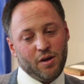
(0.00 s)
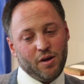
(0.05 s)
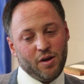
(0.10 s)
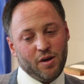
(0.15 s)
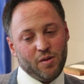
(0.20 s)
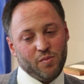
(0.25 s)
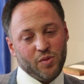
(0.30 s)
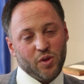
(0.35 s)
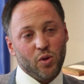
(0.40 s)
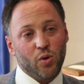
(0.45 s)

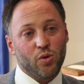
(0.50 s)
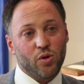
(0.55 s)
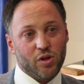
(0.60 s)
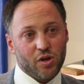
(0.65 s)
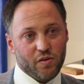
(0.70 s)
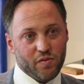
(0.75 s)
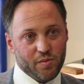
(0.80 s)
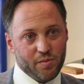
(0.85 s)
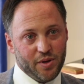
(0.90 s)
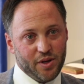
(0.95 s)
local
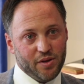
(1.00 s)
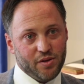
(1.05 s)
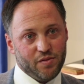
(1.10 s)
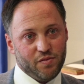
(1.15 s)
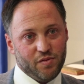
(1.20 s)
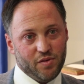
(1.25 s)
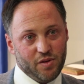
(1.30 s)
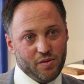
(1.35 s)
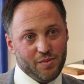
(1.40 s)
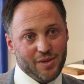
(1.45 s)
government
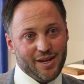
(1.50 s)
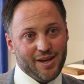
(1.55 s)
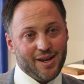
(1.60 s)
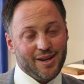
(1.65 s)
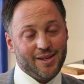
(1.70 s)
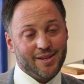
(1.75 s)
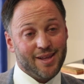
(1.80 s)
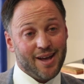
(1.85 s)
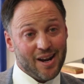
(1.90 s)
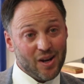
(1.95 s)
of
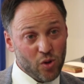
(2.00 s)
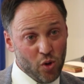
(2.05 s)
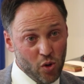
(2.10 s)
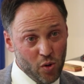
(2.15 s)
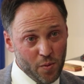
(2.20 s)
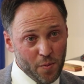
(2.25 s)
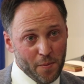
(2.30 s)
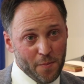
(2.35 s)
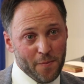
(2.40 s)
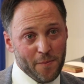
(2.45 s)
Miguel
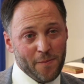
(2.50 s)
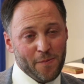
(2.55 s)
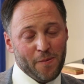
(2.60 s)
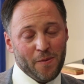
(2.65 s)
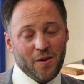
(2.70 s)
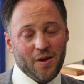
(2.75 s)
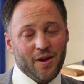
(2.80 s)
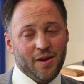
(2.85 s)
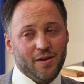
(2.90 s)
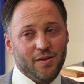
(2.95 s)
Hidalgo,
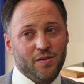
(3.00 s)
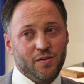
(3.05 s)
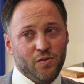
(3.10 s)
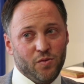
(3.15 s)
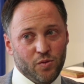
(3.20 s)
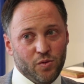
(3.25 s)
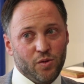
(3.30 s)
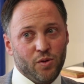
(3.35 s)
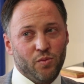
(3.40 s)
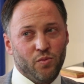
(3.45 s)

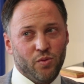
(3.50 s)
and